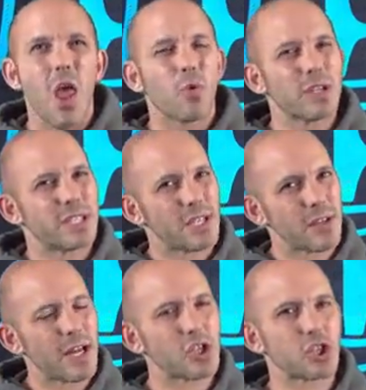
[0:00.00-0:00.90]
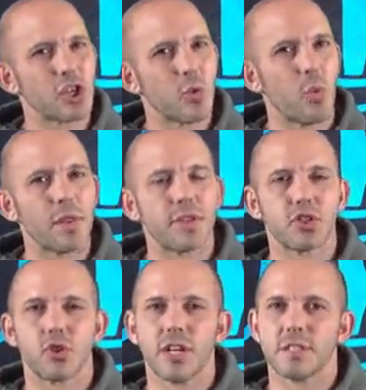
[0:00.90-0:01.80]
We're still not sure what
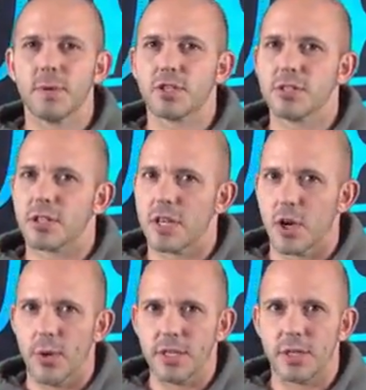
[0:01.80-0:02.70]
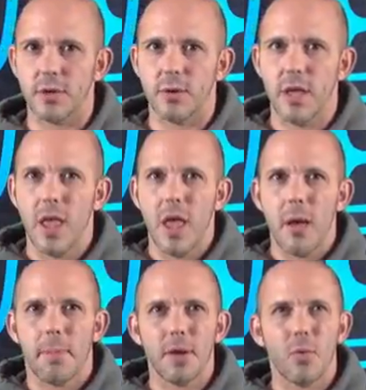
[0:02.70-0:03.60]
this transmission is going to go into,
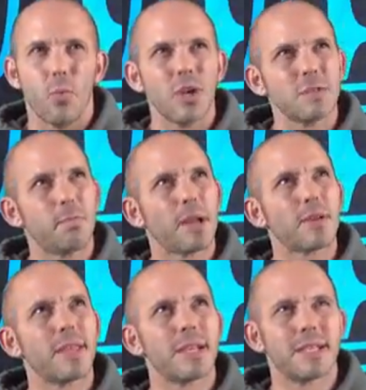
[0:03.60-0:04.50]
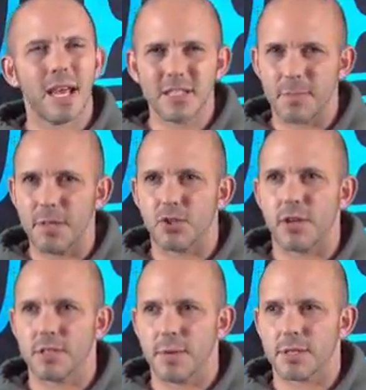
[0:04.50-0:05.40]
but what's better than a 10-speed
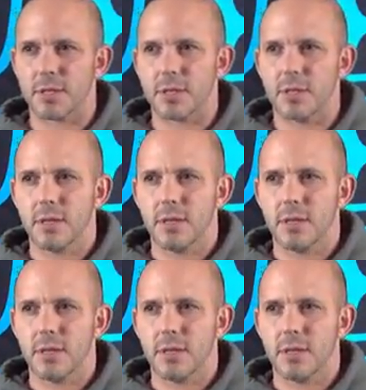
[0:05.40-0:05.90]
transmission?